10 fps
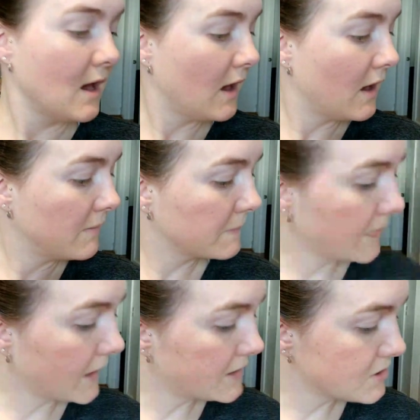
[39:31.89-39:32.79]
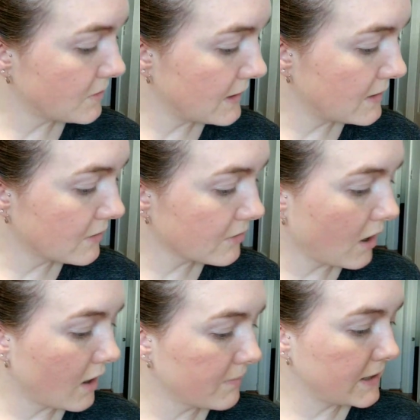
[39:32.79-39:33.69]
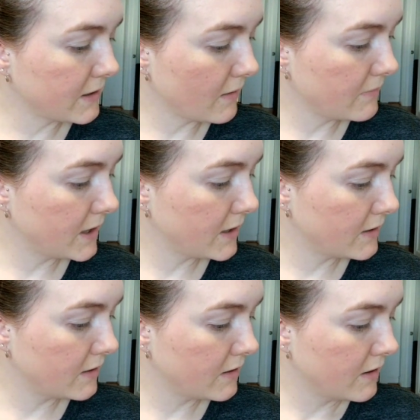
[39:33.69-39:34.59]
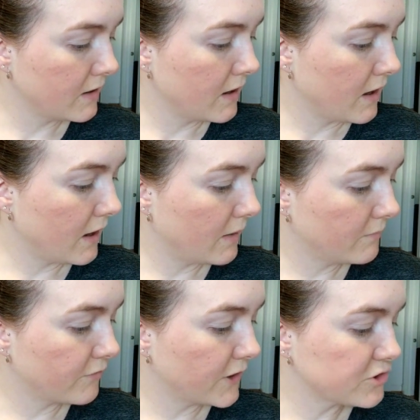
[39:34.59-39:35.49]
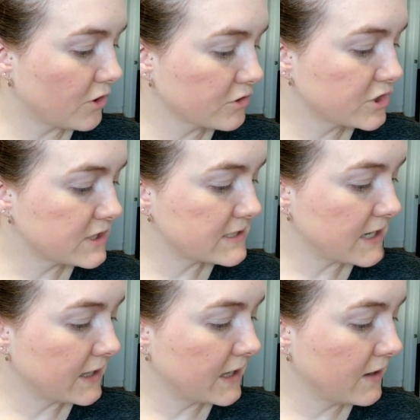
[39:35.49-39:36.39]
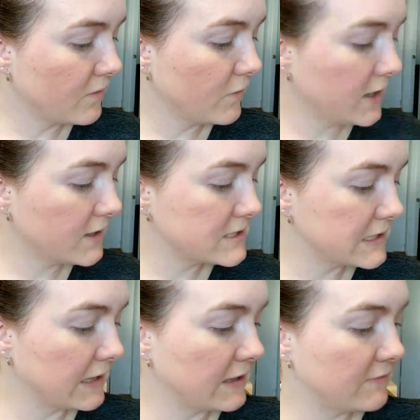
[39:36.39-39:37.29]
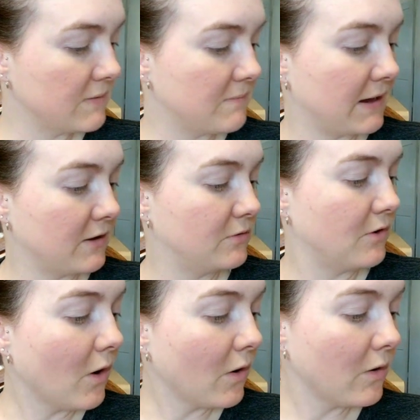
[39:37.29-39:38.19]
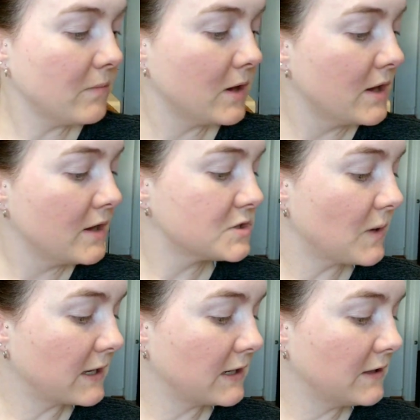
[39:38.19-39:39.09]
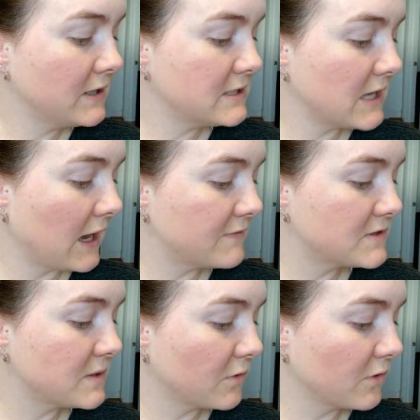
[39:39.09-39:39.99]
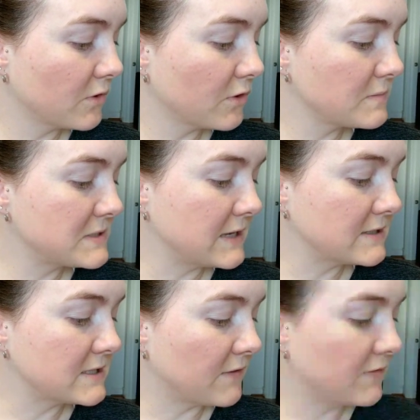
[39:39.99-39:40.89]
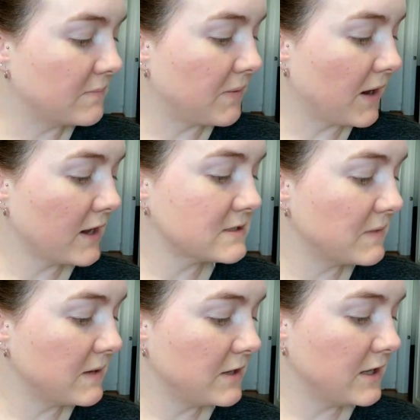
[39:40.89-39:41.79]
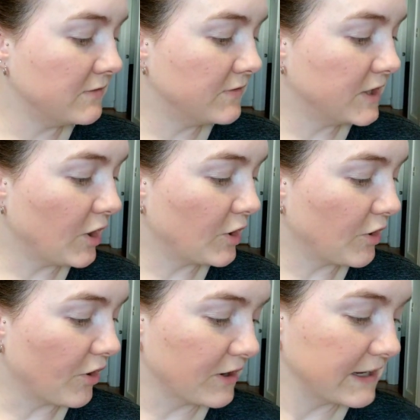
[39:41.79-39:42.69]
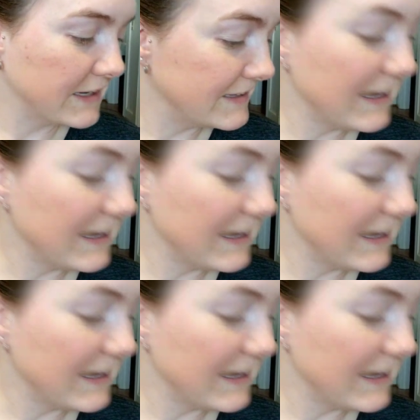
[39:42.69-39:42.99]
I saw we had another comment come in. Fresh Arch says, I can't wait until I live in my own home so I can at least have some herbs and stuff in pots, maybe even a garden.